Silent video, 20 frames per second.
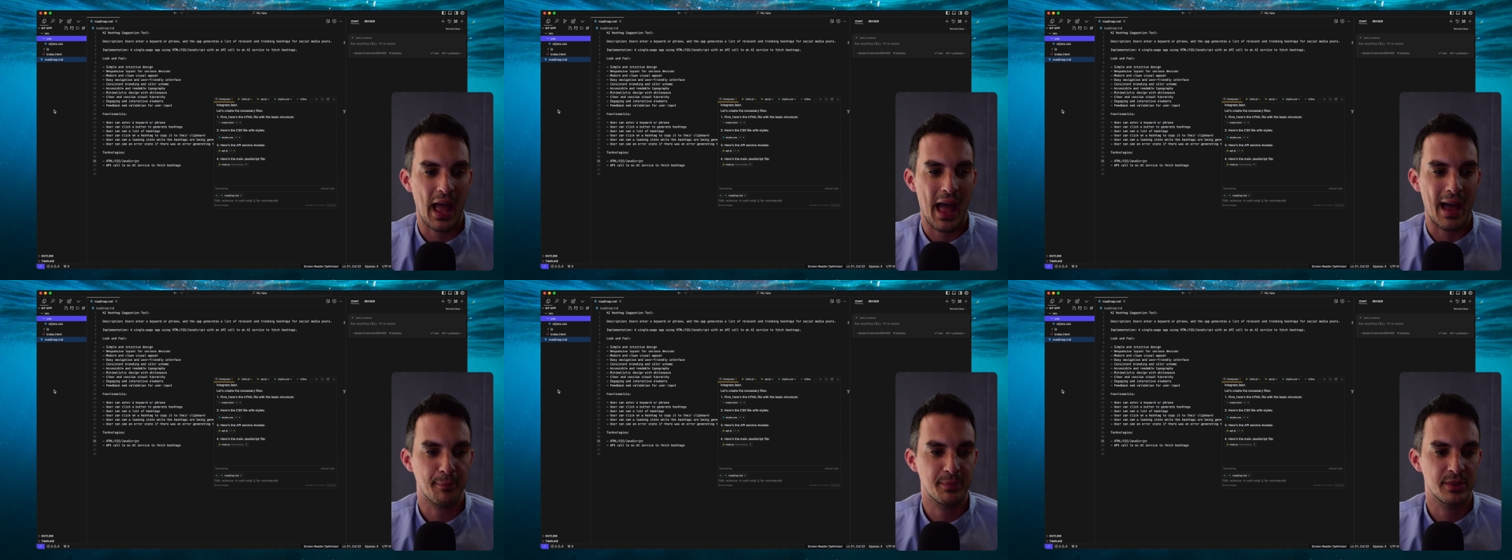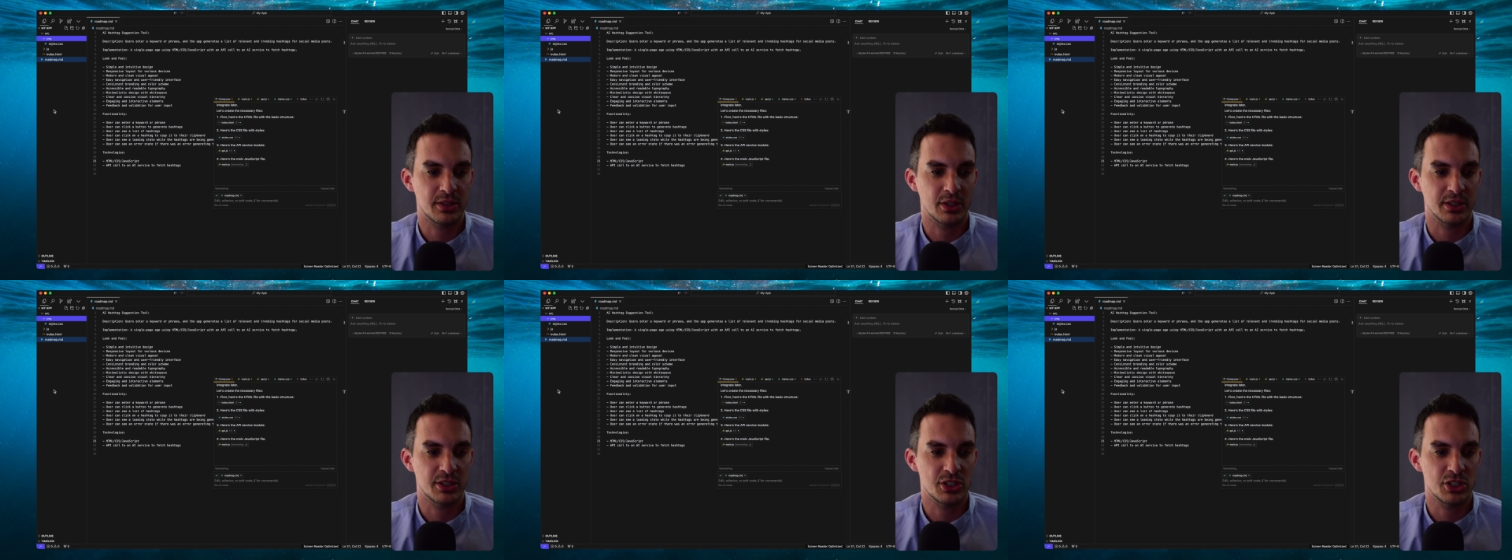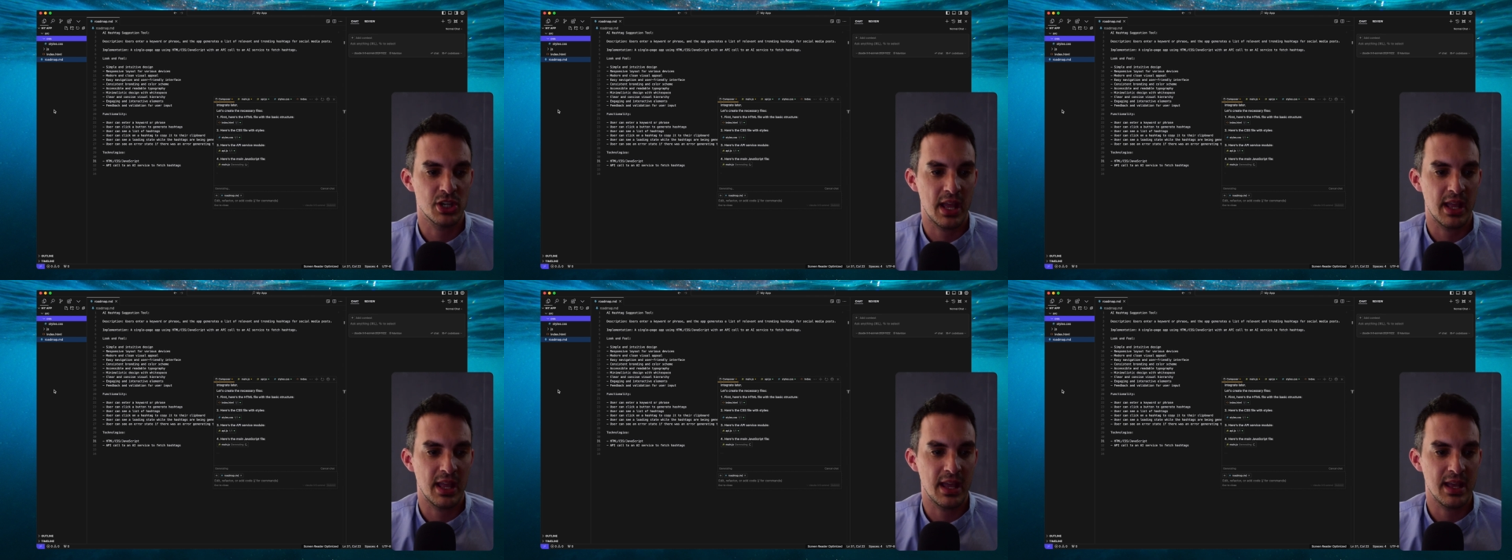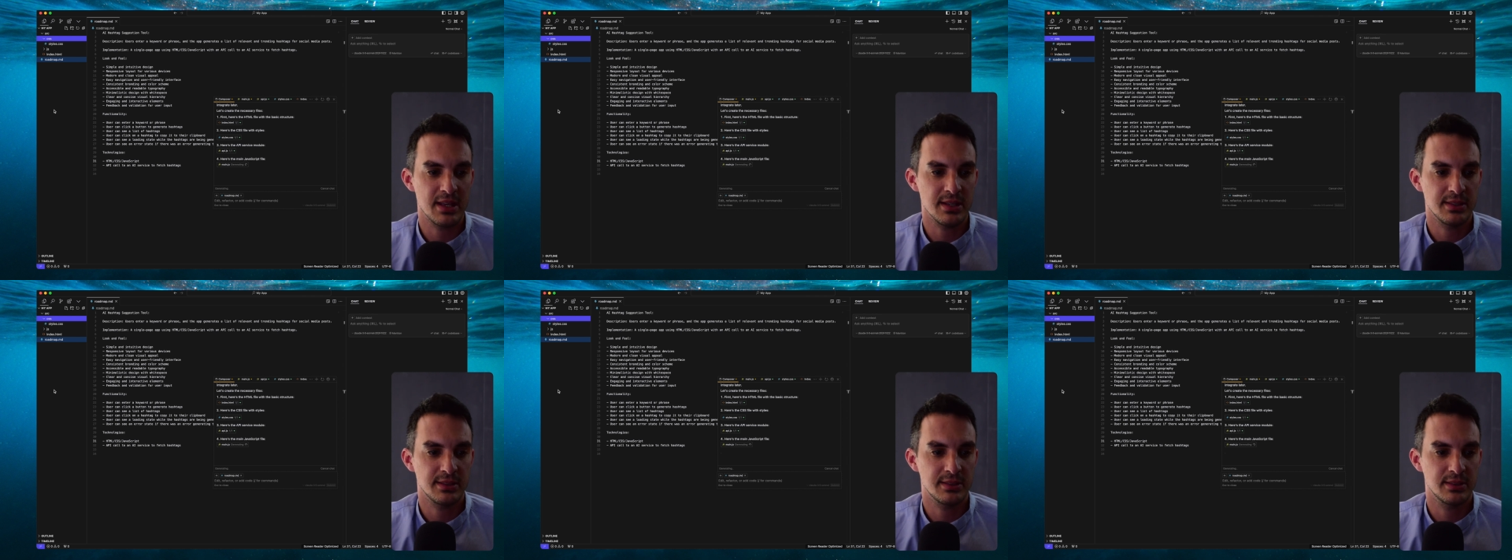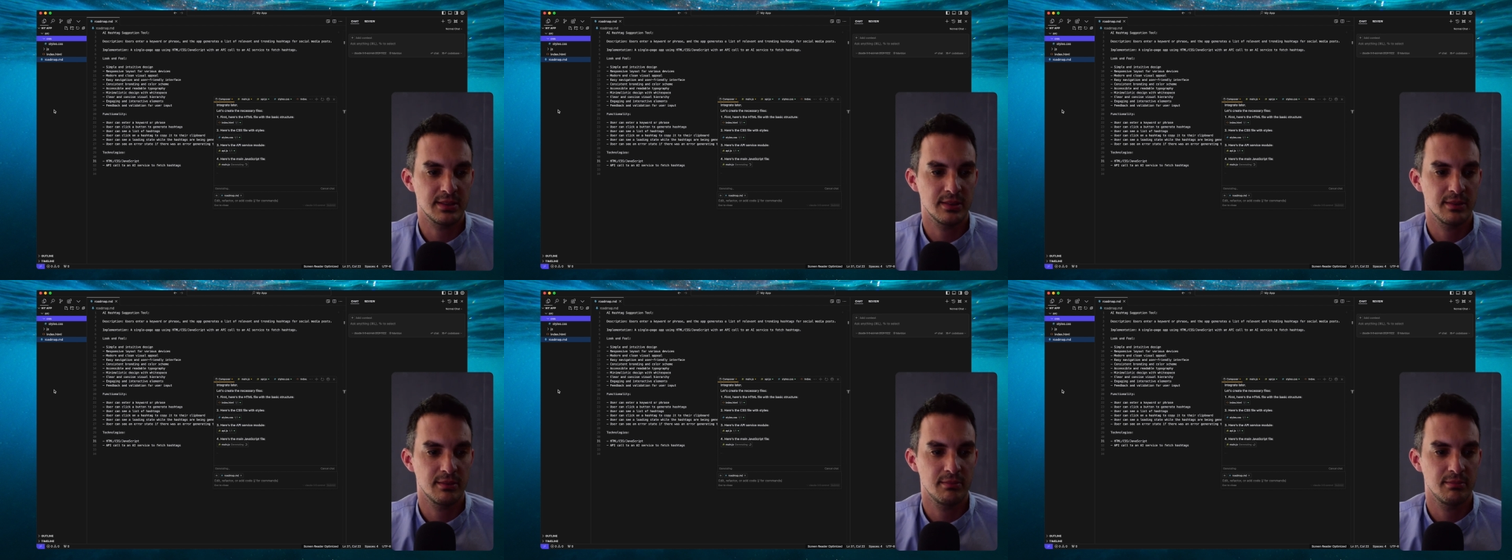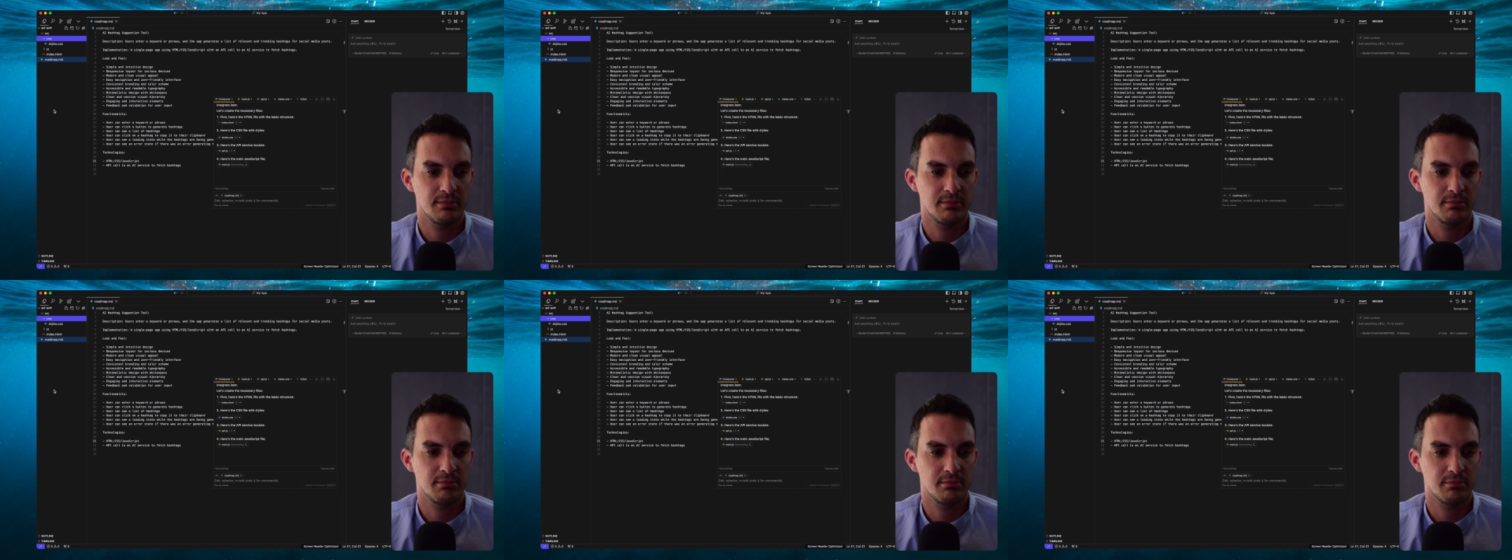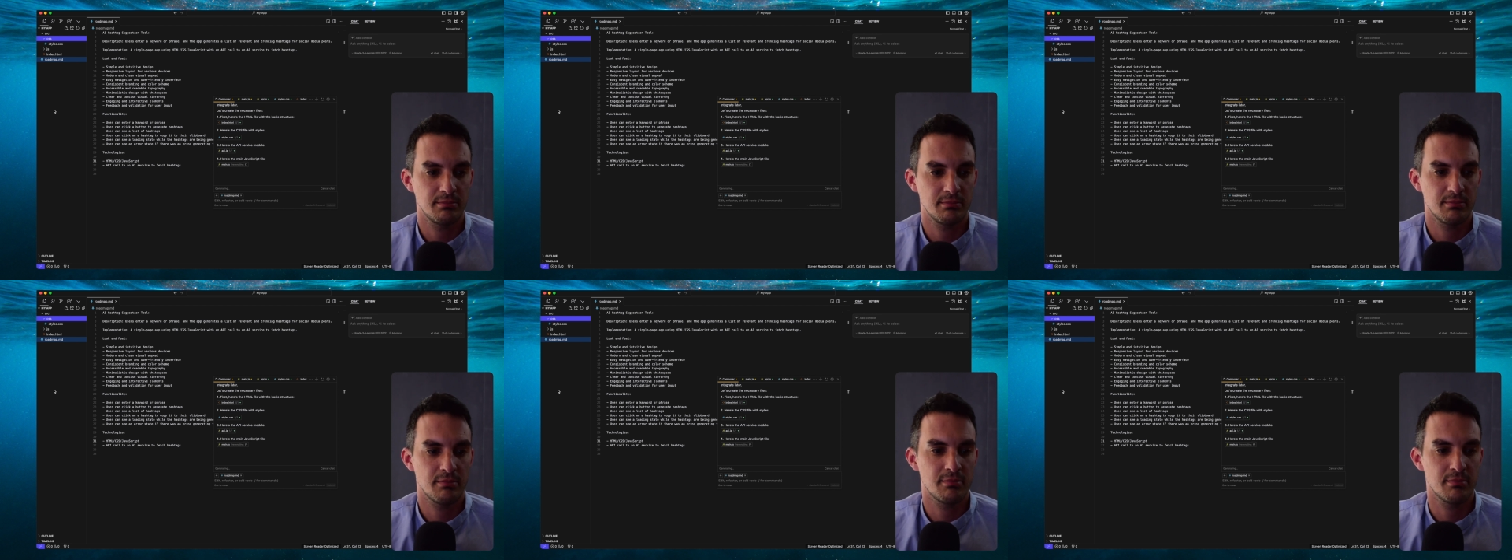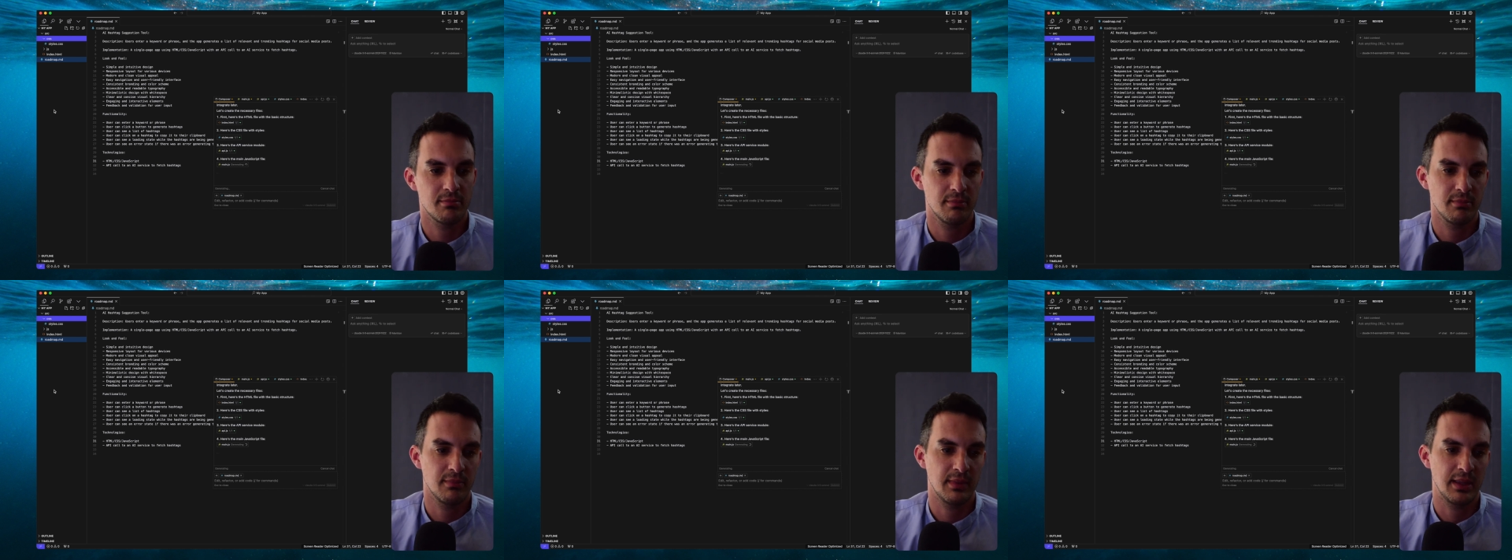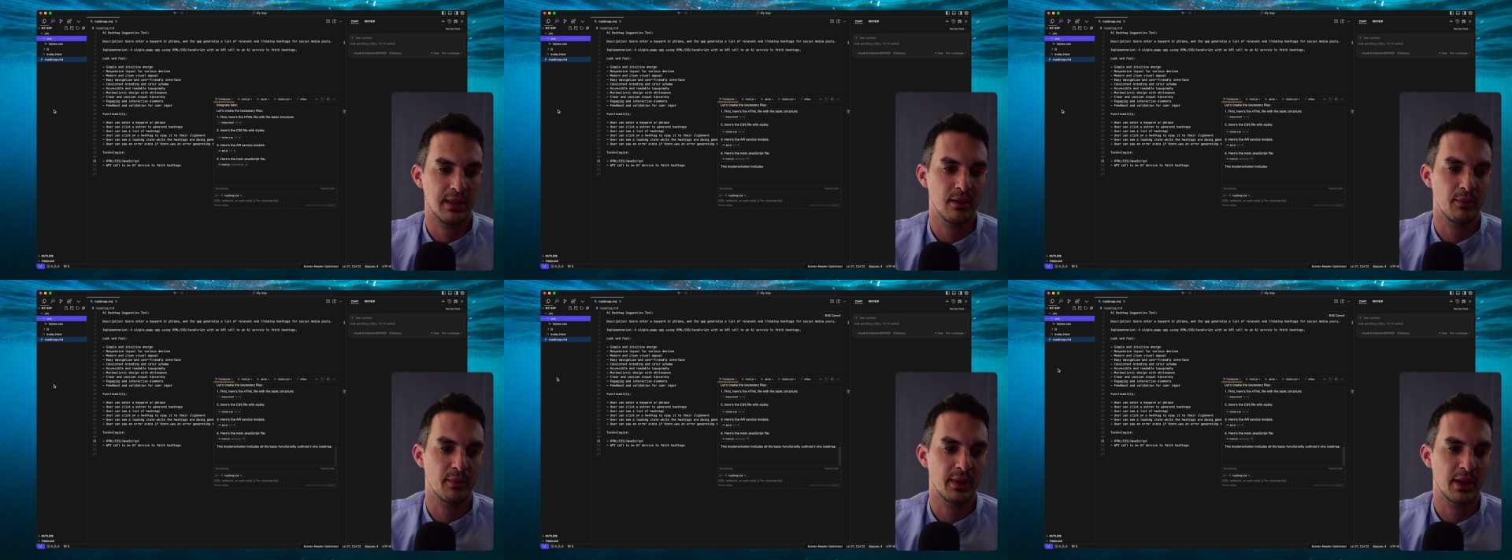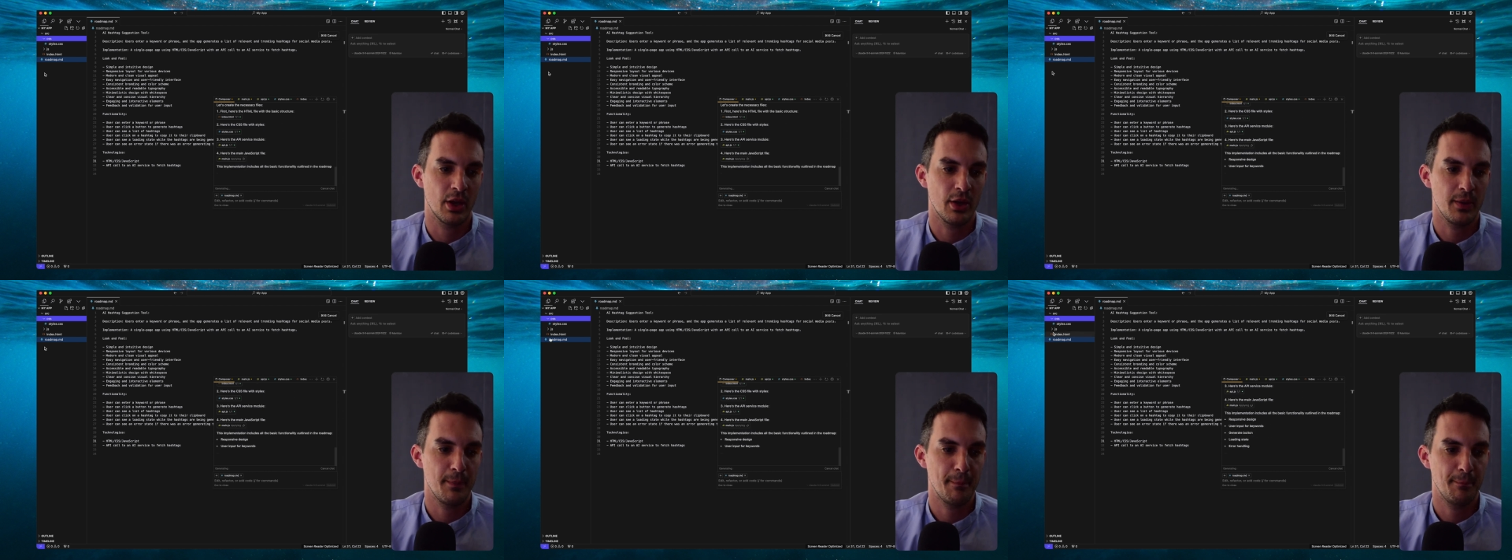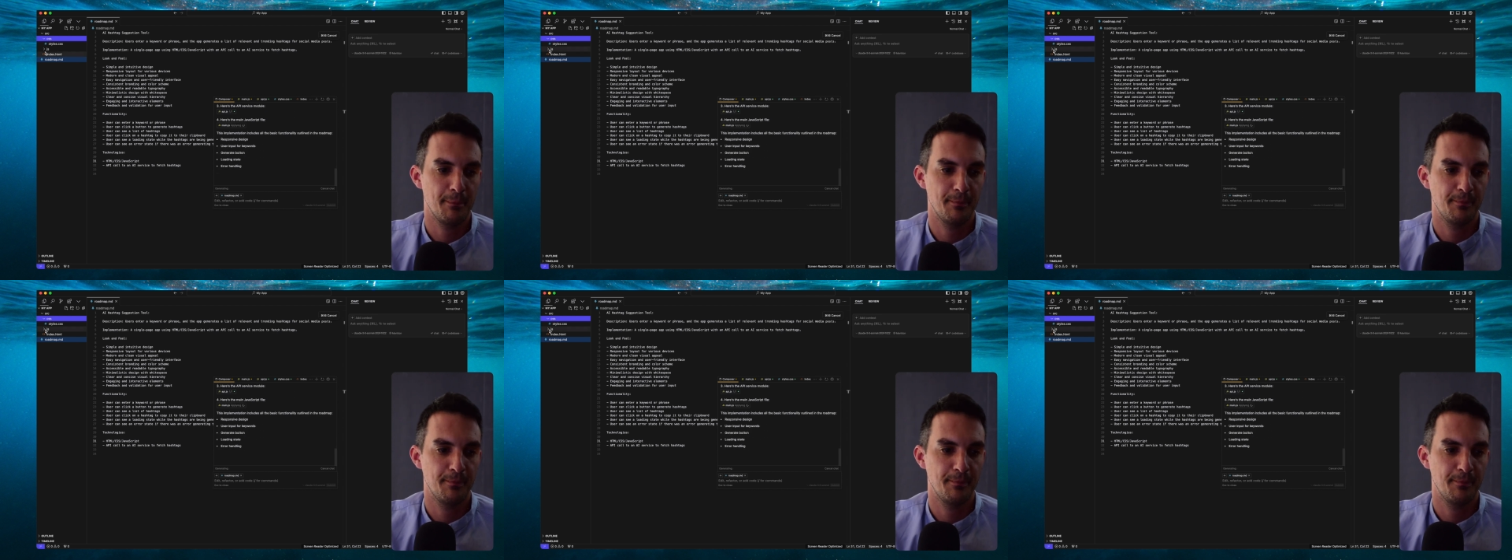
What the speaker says: app.js. Here we go.